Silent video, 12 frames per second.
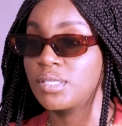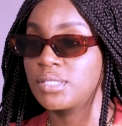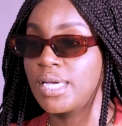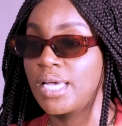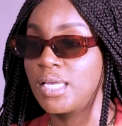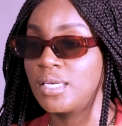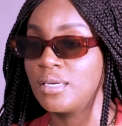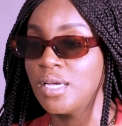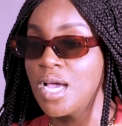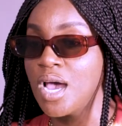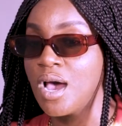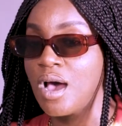And
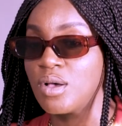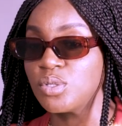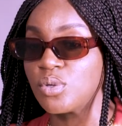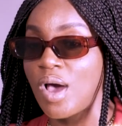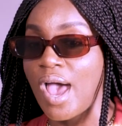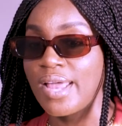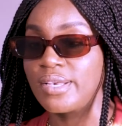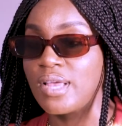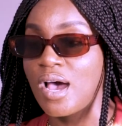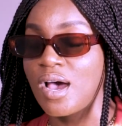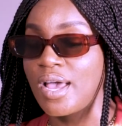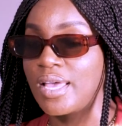so
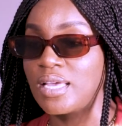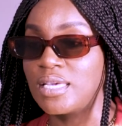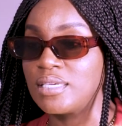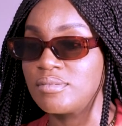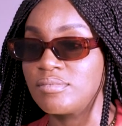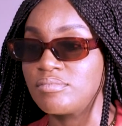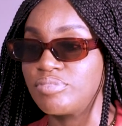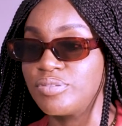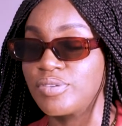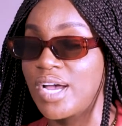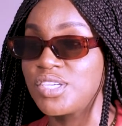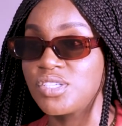I
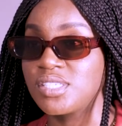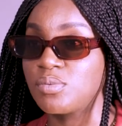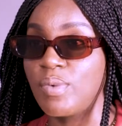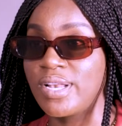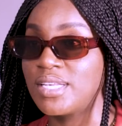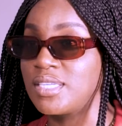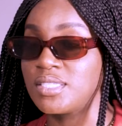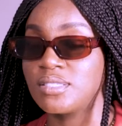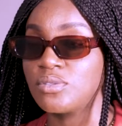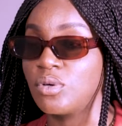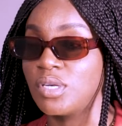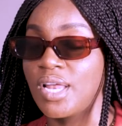just went
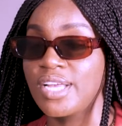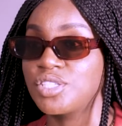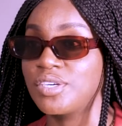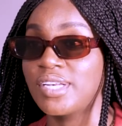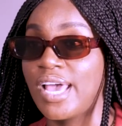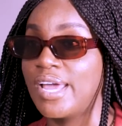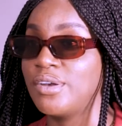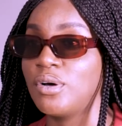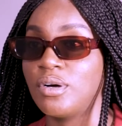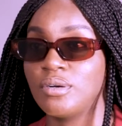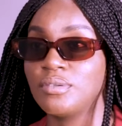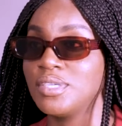on Nigerian
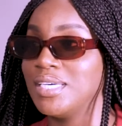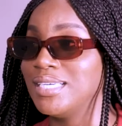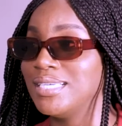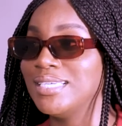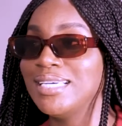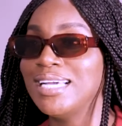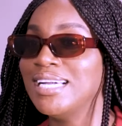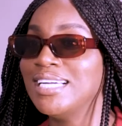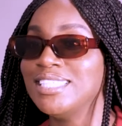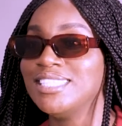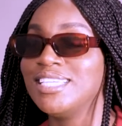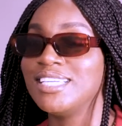Idol,
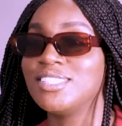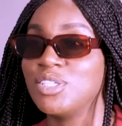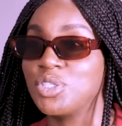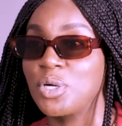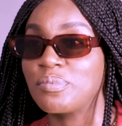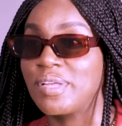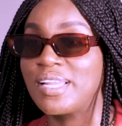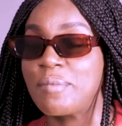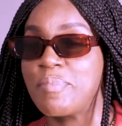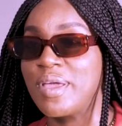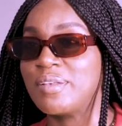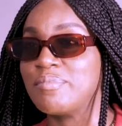did the job that they
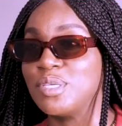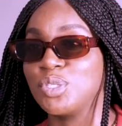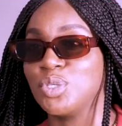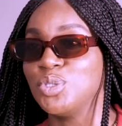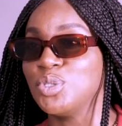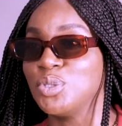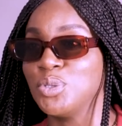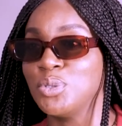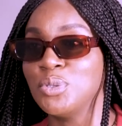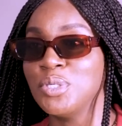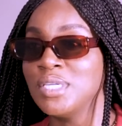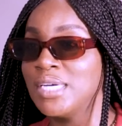paid me to do,
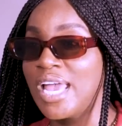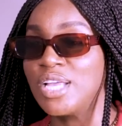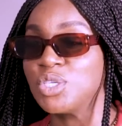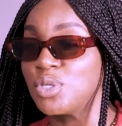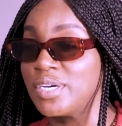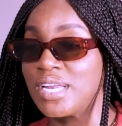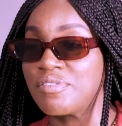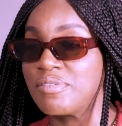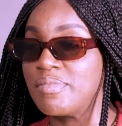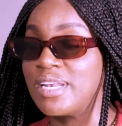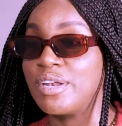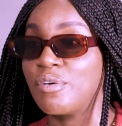enjoyed every
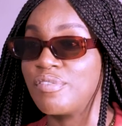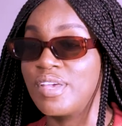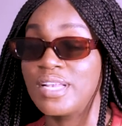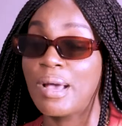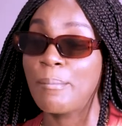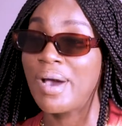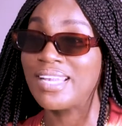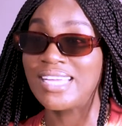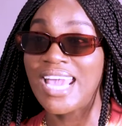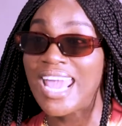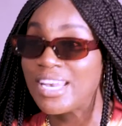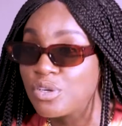minute of it, and by the
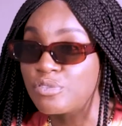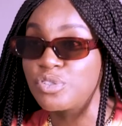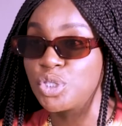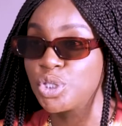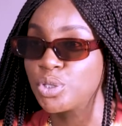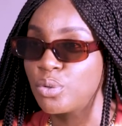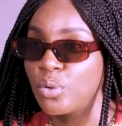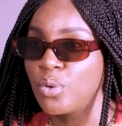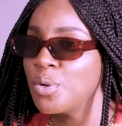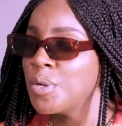end of the show,